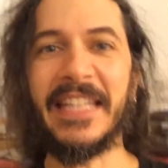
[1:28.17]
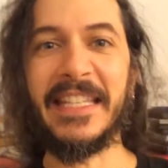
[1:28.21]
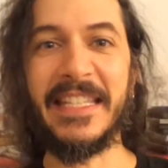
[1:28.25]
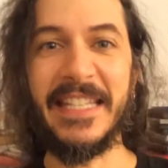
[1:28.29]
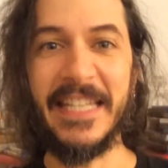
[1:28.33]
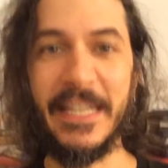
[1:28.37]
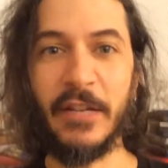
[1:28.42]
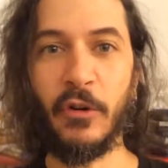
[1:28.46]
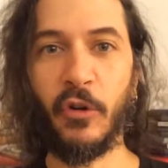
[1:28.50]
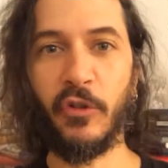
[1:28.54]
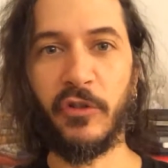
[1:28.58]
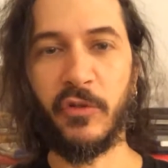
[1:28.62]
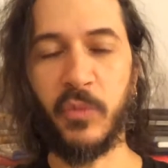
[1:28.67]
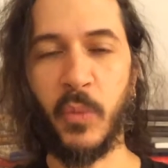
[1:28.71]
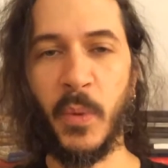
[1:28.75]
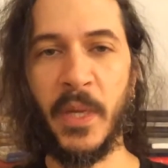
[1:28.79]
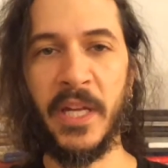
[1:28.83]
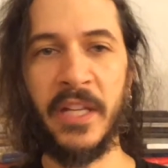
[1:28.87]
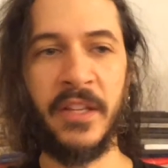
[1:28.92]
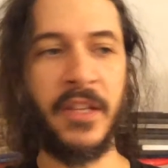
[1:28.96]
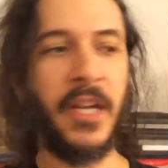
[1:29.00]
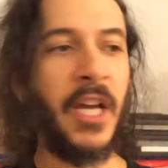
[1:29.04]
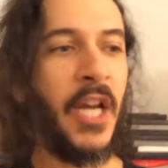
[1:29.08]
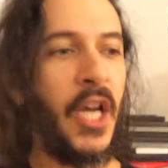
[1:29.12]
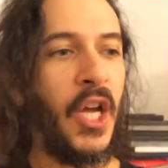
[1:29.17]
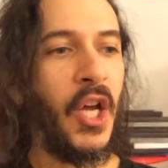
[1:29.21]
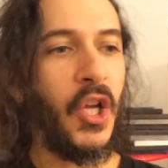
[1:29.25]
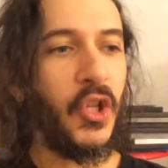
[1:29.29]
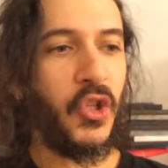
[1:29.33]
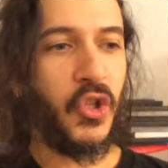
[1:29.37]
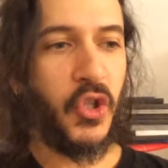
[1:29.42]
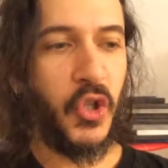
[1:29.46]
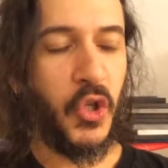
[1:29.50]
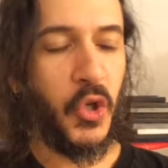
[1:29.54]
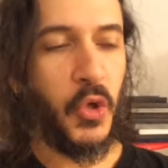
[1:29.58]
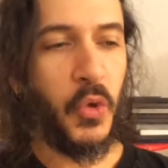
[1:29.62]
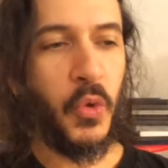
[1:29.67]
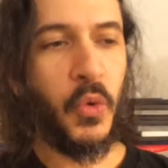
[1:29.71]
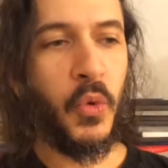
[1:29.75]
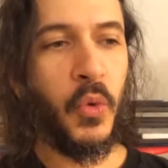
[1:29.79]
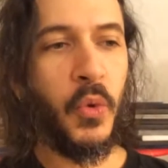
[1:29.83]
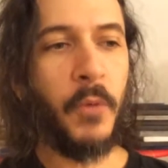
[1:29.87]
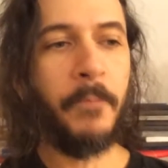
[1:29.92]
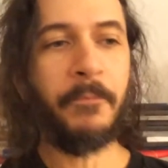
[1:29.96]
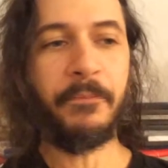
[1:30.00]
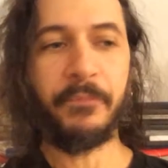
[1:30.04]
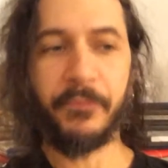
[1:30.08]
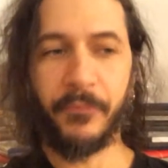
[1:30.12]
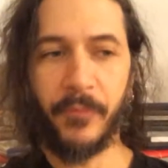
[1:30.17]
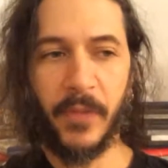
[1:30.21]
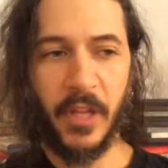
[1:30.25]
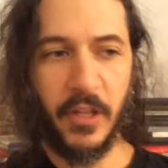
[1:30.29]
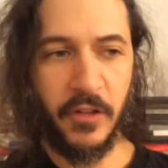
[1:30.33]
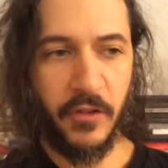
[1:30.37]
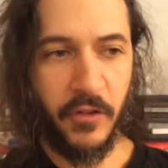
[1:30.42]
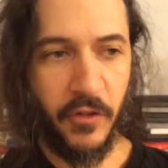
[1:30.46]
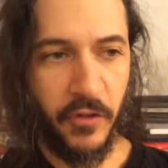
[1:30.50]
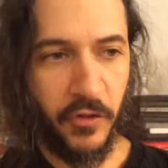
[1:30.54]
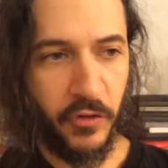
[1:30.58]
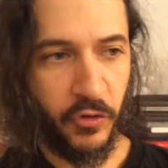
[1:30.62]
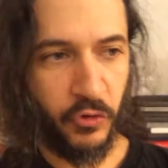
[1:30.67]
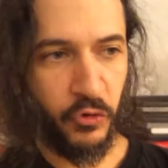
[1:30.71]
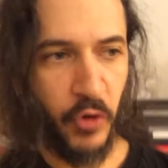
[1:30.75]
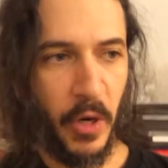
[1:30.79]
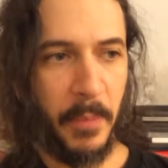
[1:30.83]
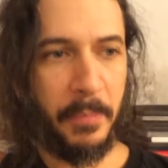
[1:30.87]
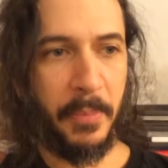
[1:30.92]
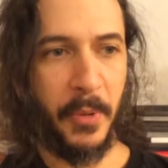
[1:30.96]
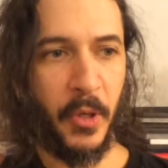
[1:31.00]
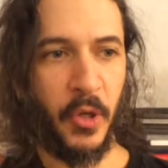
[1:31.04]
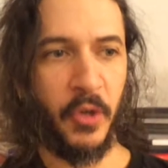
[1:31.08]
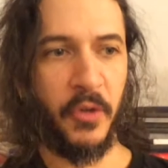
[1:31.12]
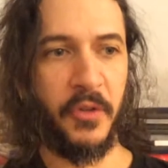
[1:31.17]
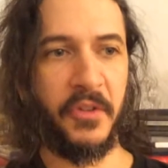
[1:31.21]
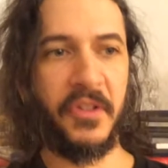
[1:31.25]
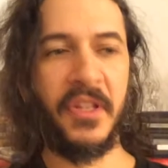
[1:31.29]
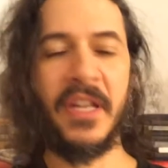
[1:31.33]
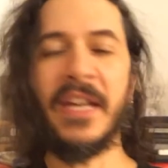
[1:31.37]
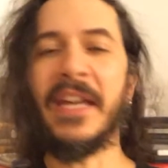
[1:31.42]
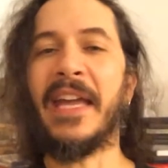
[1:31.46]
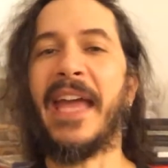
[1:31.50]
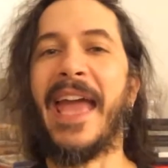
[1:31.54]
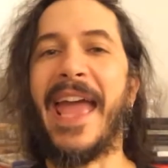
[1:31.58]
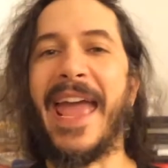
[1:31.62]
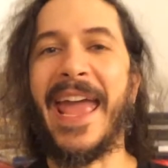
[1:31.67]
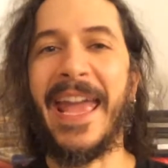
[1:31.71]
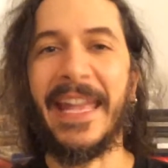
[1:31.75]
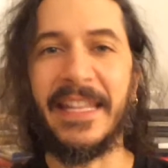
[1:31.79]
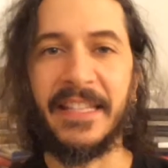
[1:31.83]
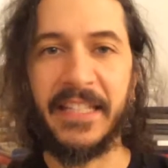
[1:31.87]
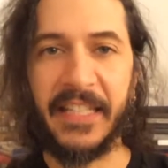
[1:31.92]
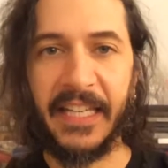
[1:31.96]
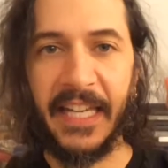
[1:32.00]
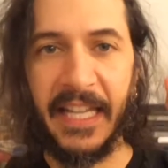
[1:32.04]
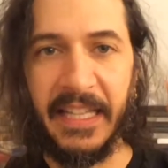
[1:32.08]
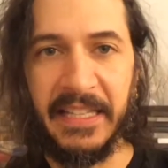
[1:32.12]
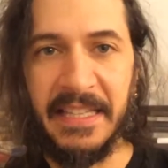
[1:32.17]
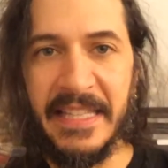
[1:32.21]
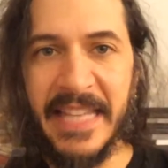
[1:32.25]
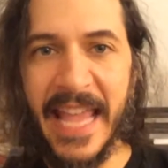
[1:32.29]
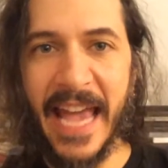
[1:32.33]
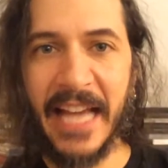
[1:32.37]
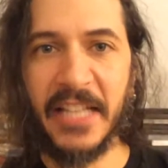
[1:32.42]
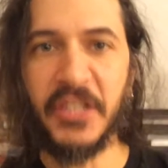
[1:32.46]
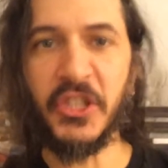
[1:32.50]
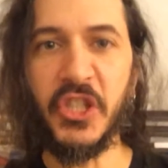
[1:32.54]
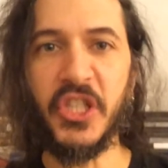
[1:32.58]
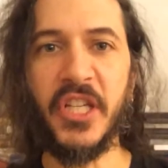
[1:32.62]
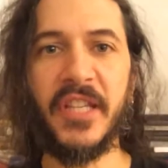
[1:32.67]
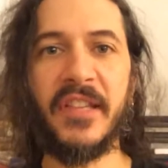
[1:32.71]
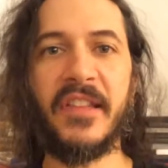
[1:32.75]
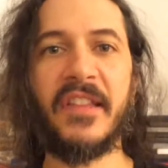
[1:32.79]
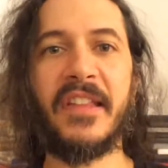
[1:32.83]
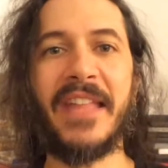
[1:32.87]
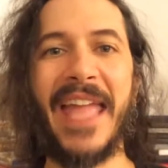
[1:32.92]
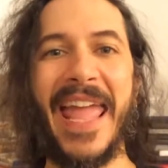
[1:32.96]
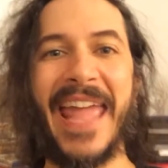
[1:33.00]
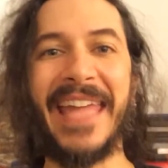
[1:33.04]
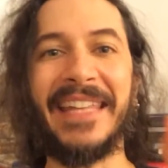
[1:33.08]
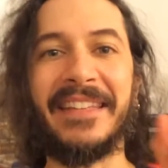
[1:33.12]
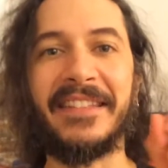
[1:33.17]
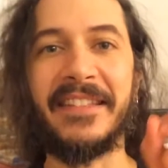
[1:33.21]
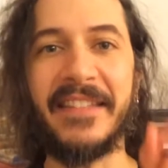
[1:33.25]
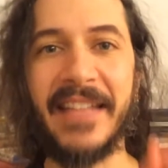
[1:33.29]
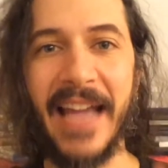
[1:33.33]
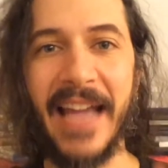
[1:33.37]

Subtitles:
deals with two strippers and connections and